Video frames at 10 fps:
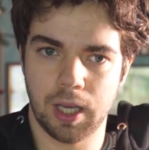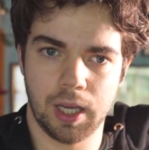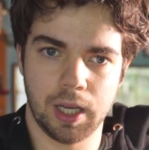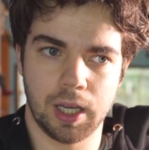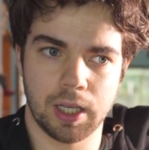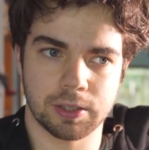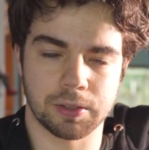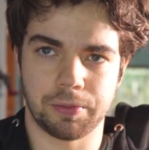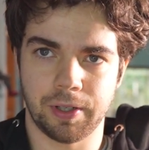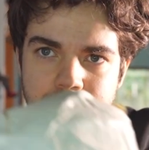And
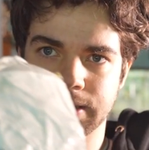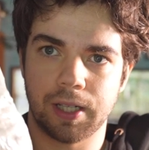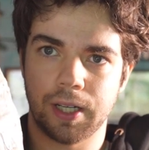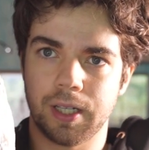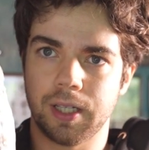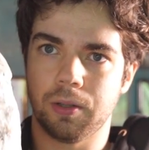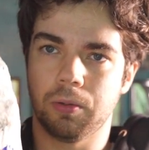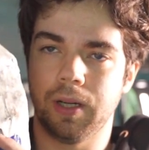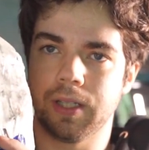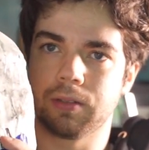some friends and I
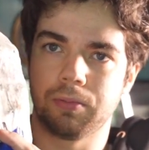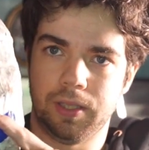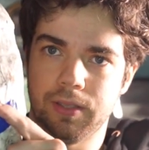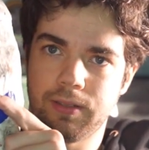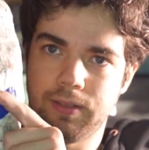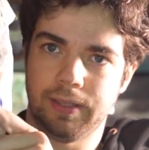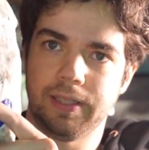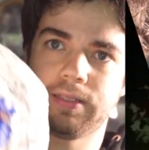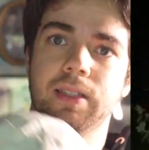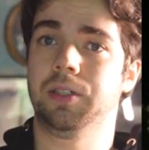went with
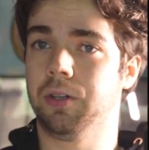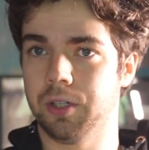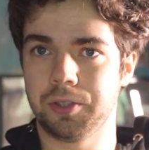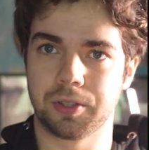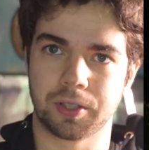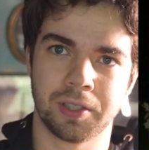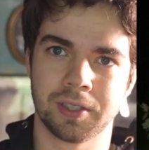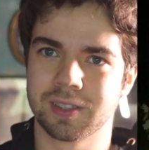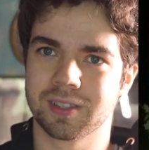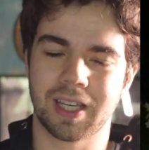this and other
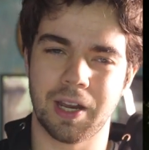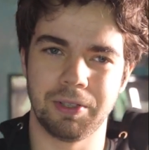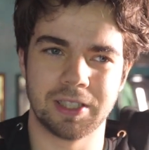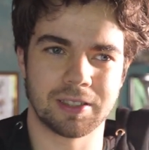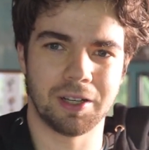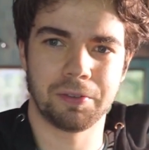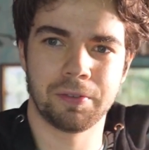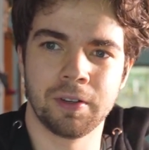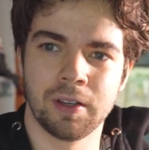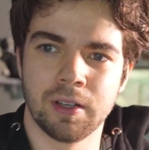scary stuff,
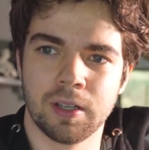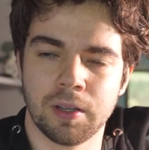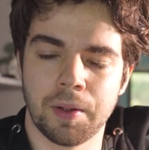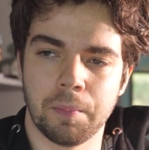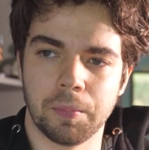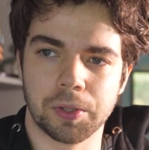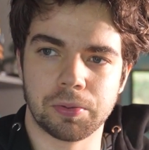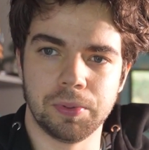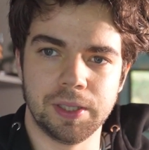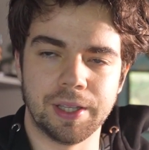
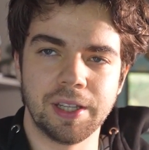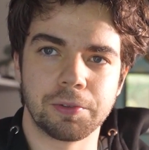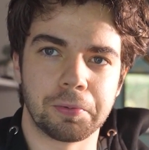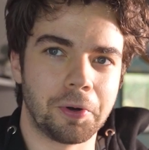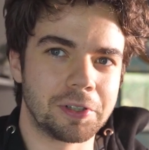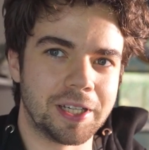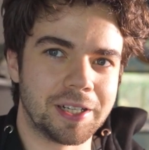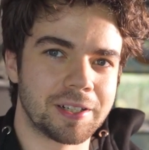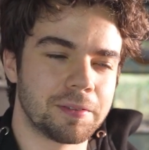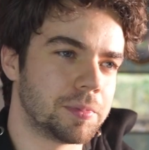but we didn't work
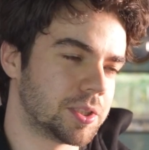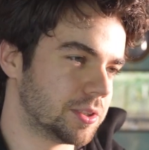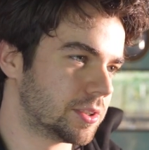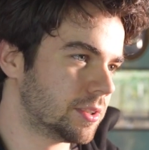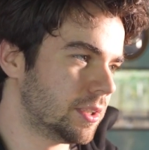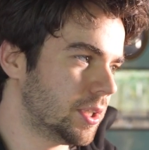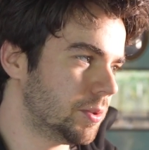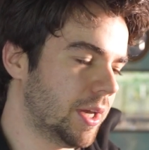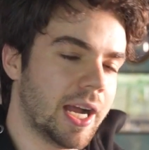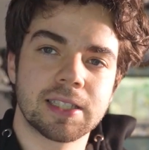there because
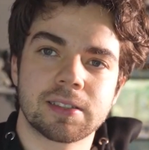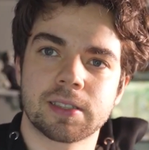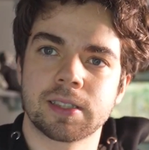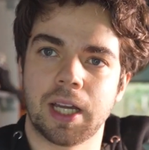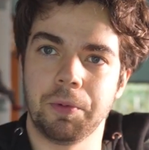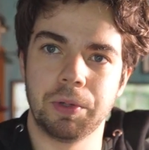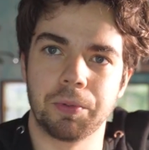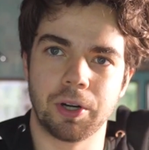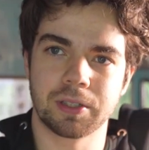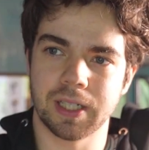we asked, can we
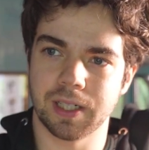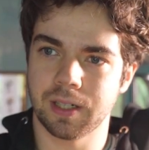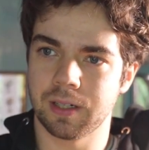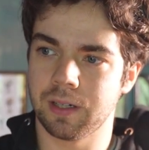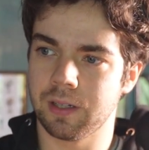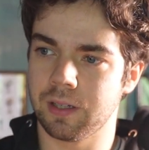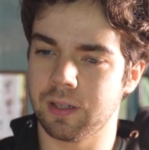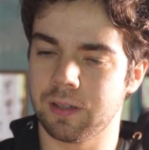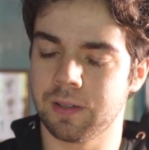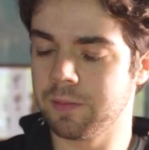work there?
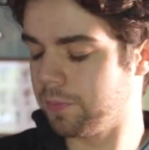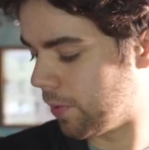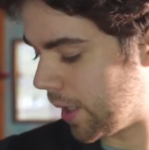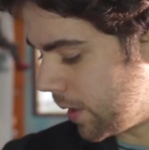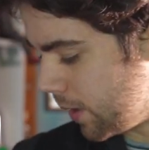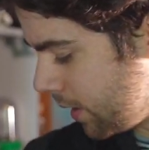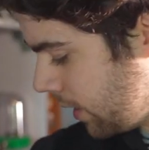Well,